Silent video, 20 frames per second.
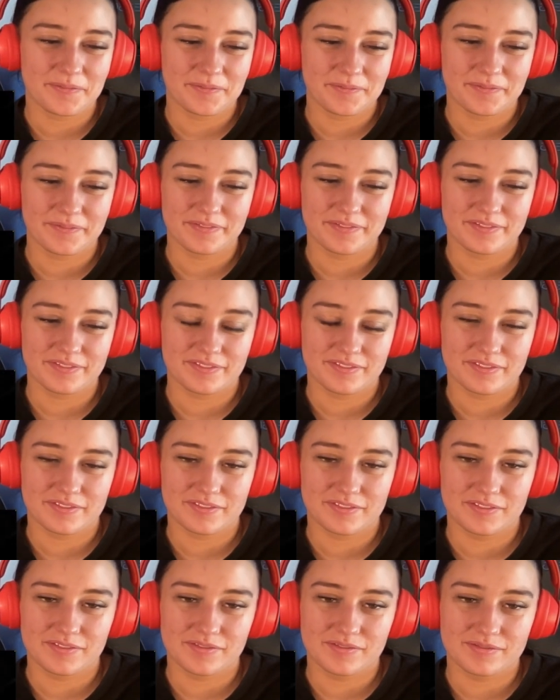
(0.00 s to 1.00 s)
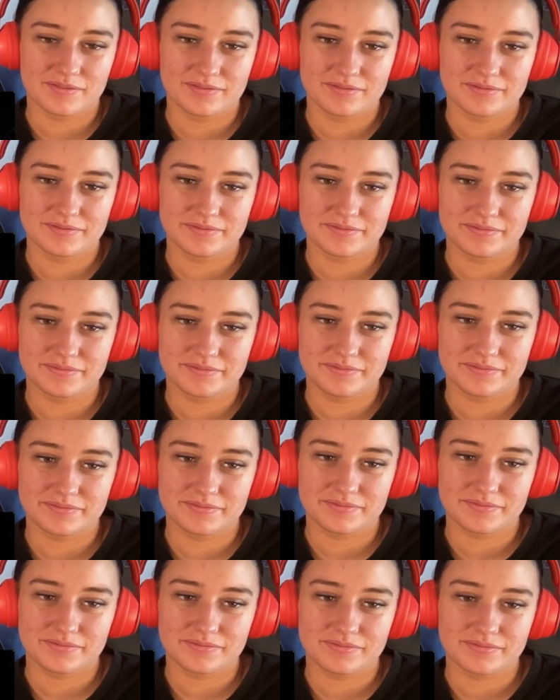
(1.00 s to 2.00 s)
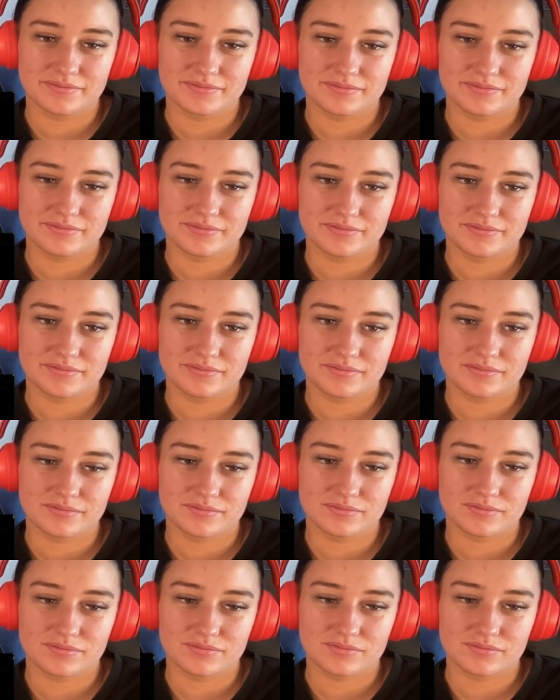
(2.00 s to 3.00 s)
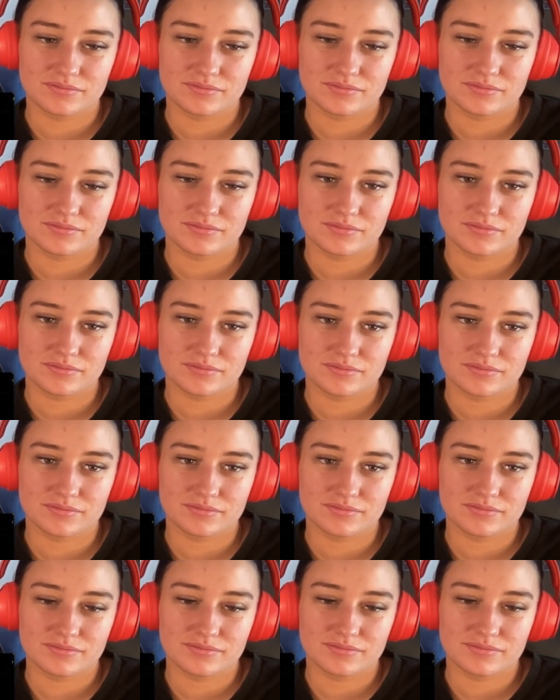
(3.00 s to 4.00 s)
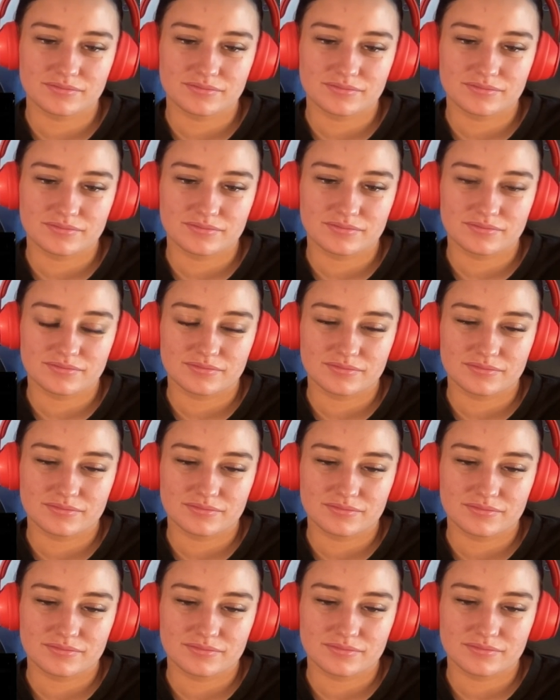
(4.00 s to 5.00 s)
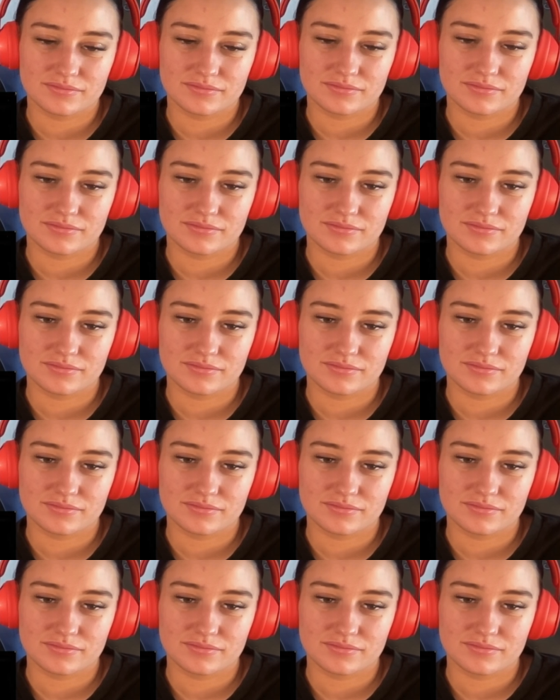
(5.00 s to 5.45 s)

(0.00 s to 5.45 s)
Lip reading: No words are spoken by the person on screen.